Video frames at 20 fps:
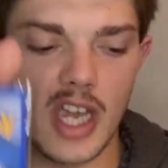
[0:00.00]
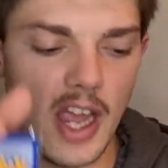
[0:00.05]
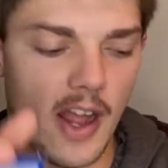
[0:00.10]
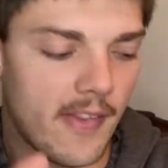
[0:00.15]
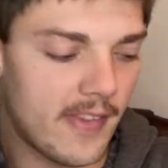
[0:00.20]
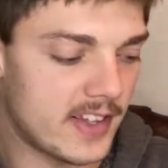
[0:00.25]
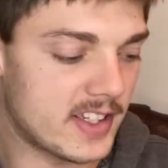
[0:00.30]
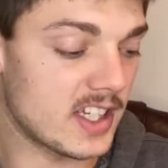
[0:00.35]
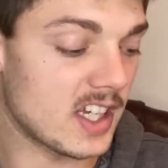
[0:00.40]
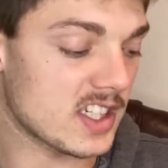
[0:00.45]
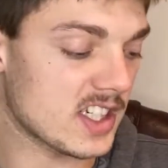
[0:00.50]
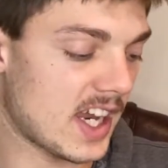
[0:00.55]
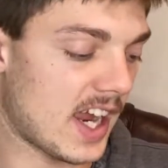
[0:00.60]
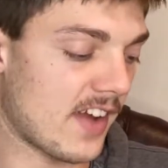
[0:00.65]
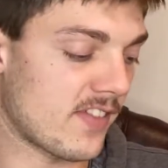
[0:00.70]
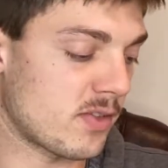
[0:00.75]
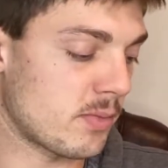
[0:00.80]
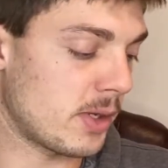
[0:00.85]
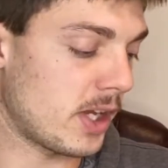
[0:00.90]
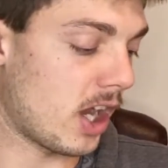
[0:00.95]
That doesn't have
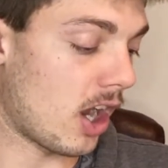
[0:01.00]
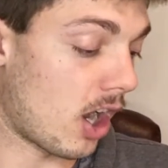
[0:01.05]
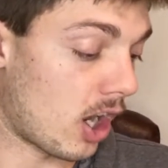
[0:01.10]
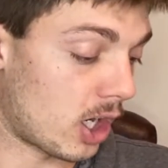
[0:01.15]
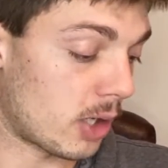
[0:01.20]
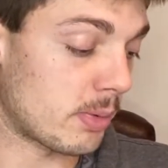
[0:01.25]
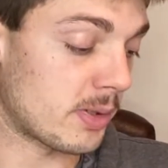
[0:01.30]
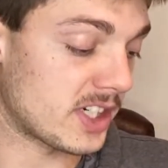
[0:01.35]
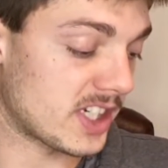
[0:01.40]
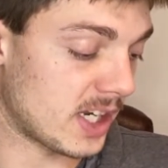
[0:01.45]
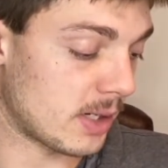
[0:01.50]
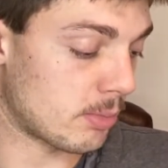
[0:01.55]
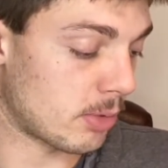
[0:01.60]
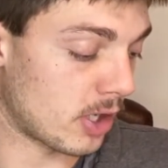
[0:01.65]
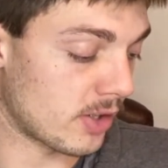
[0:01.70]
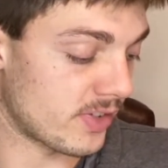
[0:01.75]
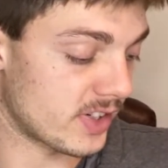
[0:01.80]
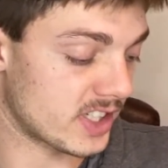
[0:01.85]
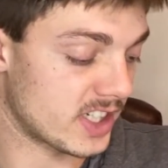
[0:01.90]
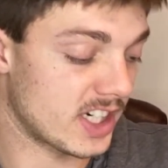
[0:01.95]
to be 100%
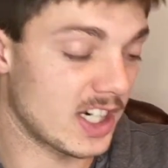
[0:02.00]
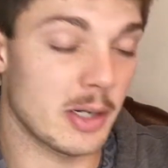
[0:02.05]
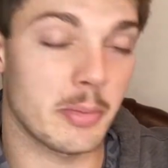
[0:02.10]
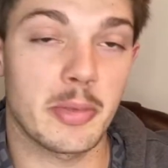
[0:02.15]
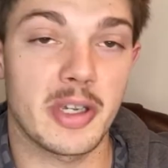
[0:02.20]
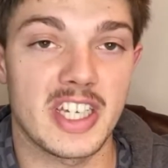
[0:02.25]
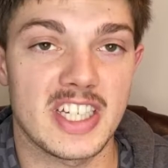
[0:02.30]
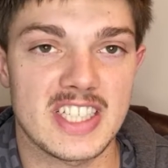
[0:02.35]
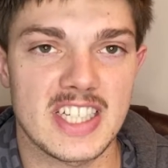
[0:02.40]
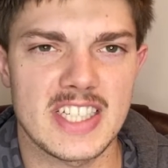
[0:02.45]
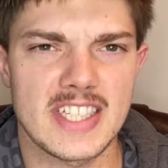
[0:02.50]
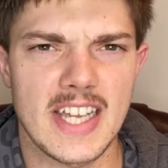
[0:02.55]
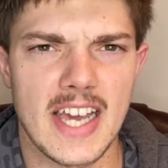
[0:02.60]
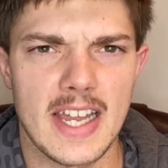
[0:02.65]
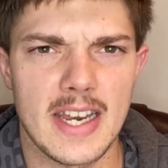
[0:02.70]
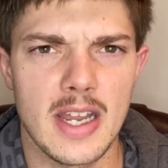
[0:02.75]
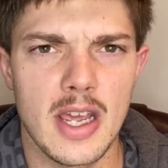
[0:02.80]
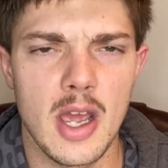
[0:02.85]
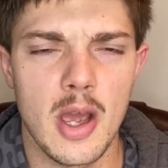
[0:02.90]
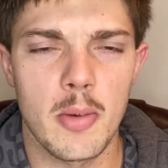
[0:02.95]
perfect to get a PSA
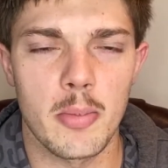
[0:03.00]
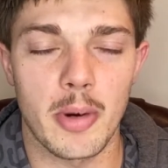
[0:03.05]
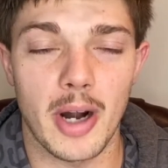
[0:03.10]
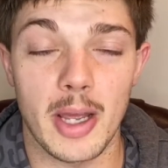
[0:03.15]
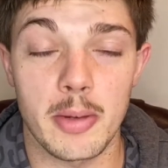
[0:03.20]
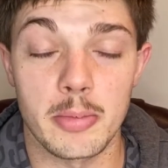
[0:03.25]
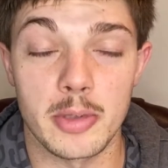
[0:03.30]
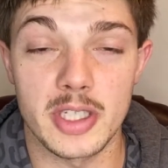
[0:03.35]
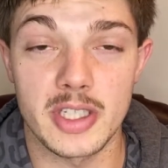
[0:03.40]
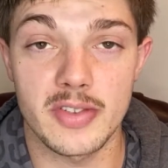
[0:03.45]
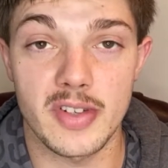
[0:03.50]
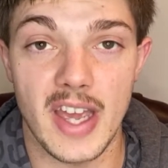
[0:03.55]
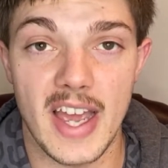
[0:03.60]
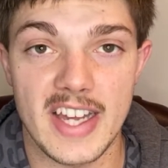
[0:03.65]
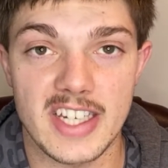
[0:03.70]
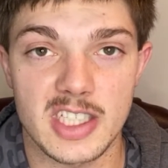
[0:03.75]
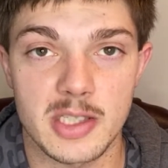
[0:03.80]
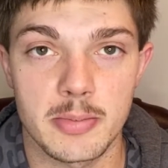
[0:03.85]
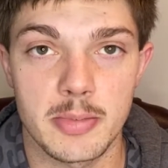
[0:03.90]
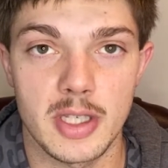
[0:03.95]
10, but I believe it
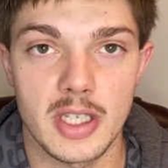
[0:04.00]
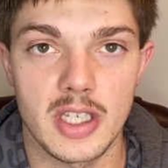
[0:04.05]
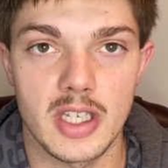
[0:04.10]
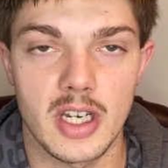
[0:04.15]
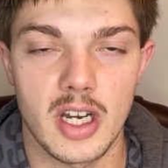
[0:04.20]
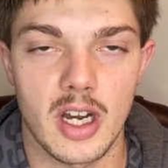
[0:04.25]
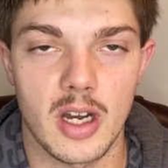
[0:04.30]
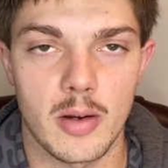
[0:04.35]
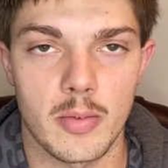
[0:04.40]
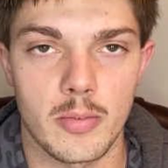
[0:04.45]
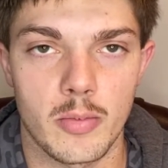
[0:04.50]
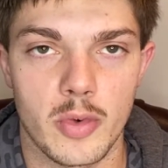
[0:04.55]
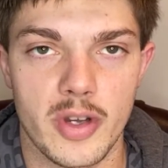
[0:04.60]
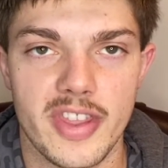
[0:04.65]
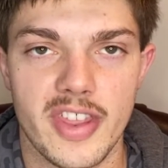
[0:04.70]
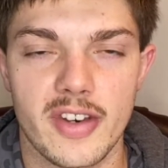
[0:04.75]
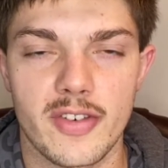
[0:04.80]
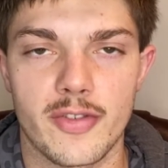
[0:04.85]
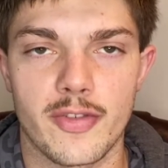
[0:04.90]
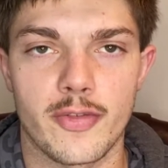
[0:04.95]
has to be
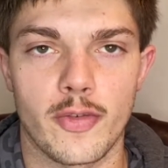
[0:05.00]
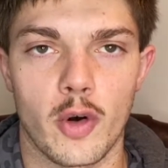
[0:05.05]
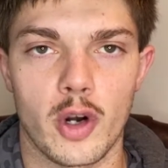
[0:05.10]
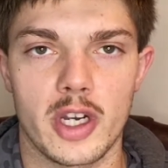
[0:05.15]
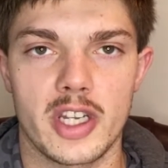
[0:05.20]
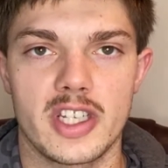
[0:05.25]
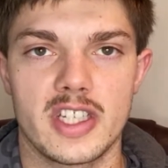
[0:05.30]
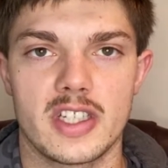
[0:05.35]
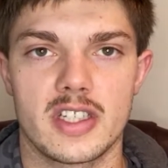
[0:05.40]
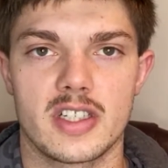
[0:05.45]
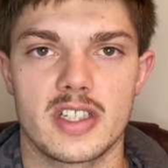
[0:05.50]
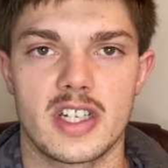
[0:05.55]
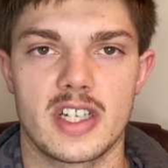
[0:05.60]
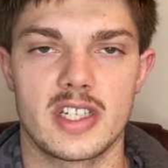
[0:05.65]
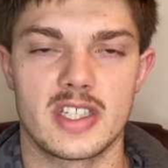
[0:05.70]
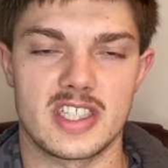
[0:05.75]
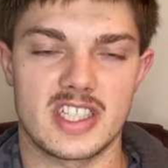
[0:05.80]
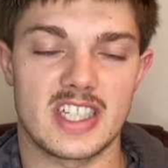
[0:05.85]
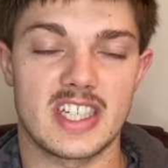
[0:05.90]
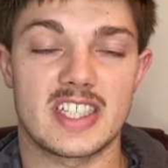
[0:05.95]
within 40
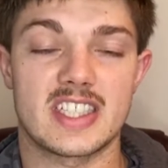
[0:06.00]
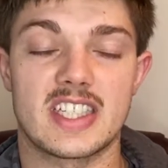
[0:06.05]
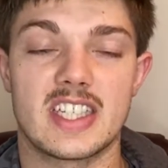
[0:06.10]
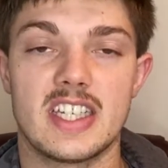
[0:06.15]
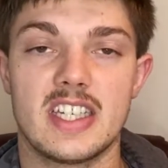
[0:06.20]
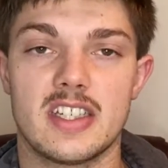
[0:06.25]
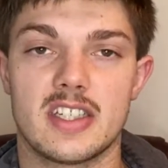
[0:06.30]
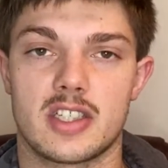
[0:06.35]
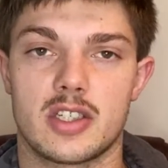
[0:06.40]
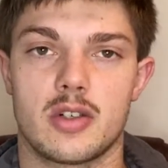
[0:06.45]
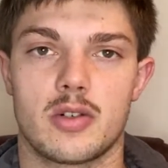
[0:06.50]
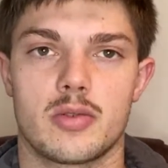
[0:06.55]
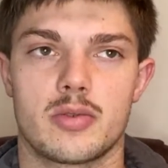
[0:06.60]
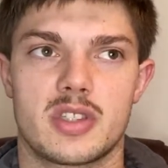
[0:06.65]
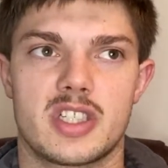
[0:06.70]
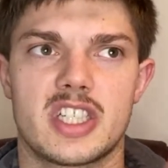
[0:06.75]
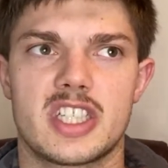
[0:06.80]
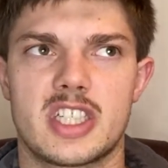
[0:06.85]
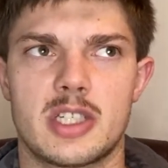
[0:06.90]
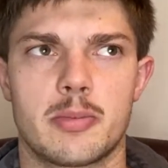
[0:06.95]
and 60, so
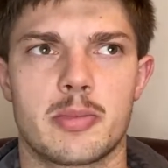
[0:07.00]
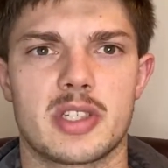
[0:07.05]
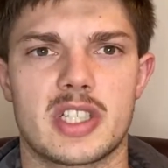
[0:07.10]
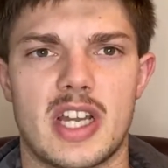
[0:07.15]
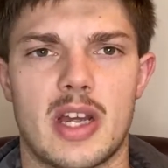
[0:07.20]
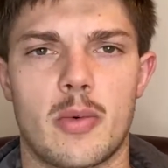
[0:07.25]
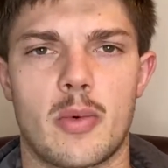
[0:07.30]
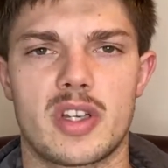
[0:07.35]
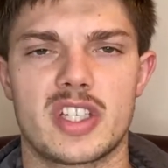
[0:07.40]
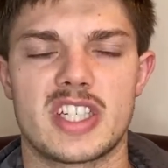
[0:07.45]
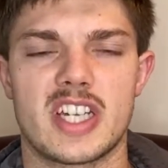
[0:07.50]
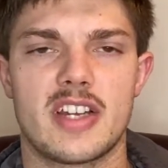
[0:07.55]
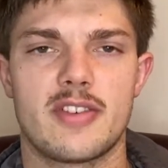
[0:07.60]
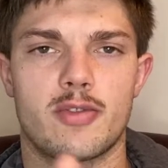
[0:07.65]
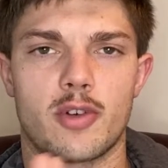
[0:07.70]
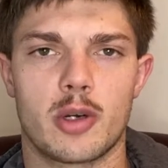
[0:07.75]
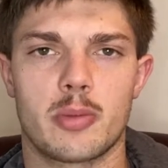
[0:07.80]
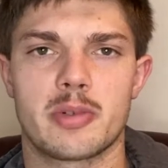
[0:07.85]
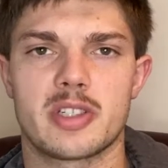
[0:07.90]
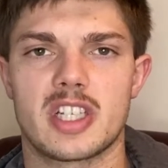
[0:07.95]
60% on one side,
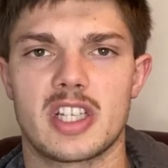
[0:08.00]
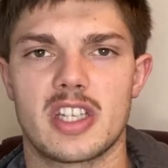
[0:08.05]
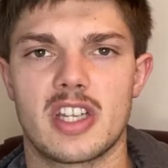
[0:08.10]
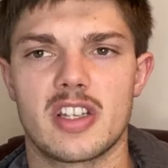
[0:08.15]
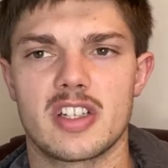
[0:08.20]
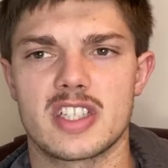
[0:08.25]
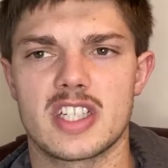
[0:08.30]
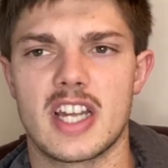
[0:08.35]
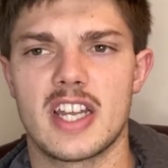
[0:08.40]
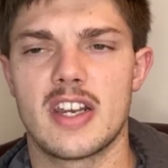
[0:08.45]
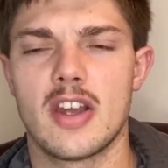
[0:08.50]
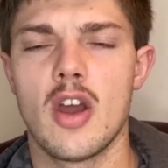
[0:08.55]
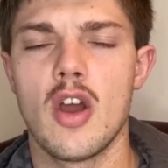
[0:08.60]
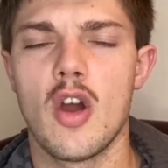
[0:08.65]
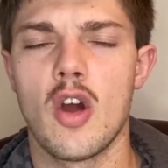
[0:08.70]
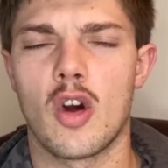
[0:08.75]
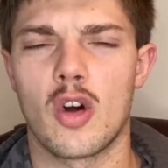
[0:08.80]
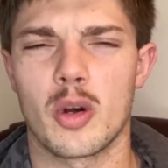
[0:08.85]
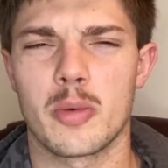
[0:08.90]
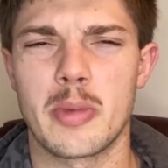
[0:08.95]
40% on the other side,
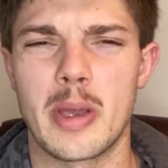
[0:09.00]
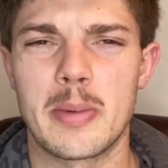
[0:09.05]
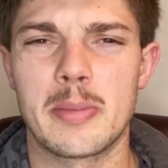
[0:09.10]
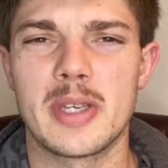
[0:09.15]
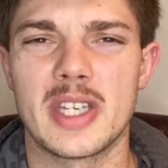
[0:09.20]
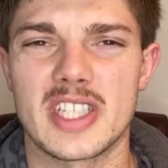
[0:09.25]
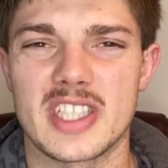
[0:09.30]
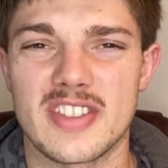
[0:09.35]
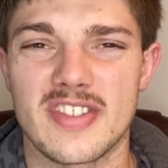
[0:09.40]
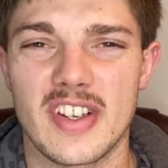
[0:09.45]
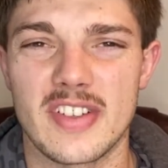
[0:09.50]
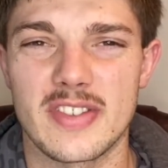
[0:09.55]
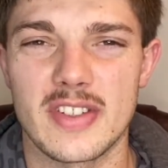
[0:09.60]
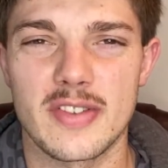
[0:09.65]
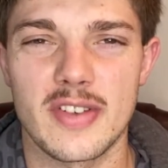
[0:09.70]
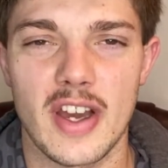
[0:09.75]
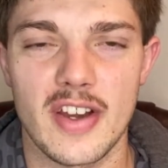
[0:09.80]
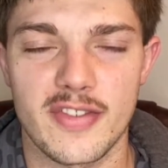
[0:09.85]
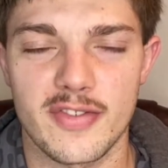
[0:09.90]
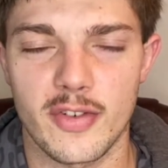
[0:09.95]
or maybe it's
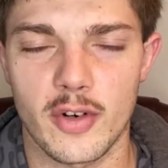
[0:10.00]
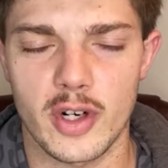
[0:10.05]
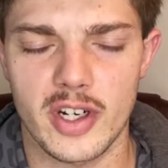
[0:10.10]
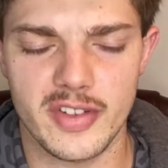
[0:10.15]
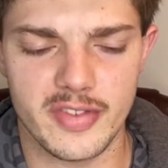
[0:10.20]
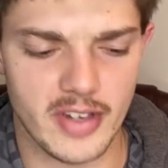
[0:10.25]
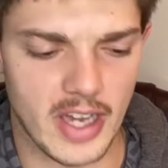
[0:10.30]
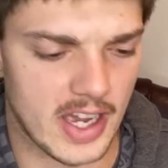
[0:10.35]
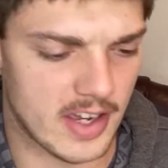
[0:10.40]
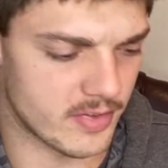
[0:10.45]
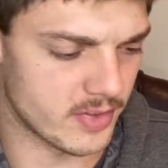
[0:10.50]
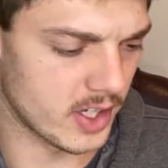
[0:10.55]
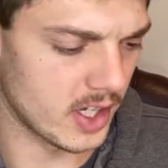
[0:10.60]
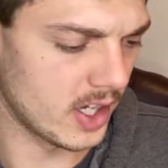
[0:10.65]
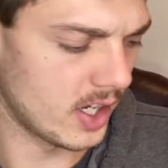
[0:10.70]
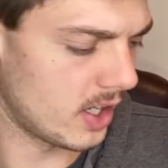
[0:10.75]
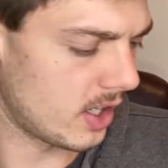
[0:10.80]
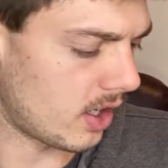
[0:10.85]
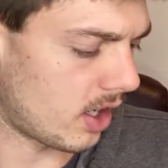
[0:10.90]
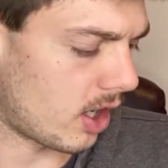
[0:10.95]
55-45.
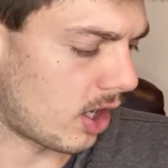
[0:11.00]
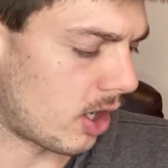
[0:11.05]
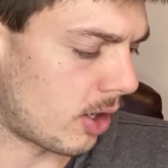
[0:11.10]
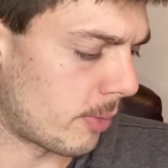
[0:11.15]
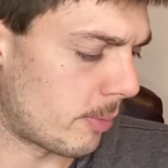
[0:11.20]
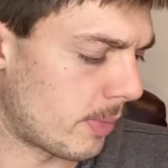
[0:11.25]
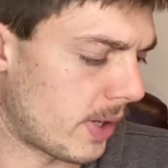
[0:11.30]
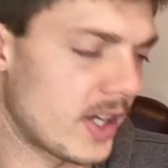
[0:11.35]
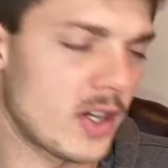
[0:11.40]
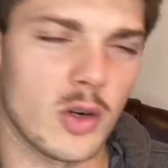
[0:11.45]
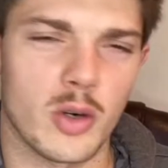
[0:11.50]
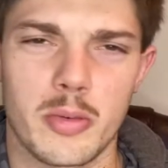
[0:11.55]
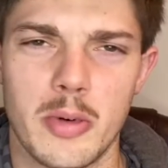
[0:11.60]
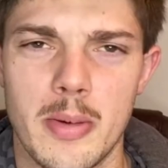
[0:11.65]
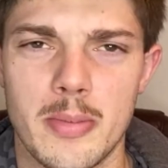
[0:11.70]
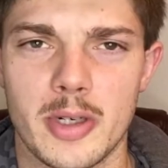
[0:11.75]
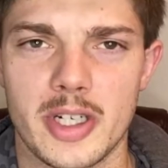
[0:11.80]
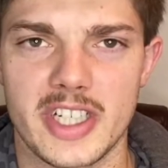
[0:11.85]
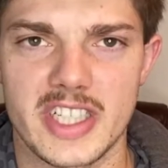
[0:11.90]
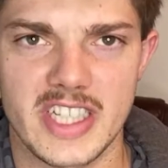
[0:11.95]
I don't
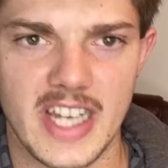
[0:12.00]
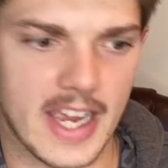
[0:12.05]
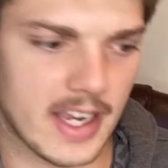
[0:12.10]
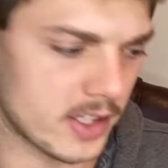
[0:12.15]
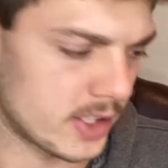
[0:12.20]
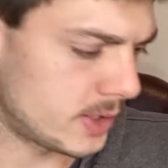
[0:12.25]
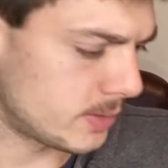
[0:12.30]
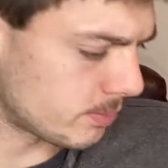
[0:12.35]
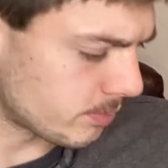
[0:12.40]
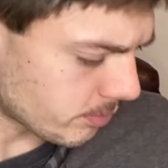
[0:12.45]
remember exactly.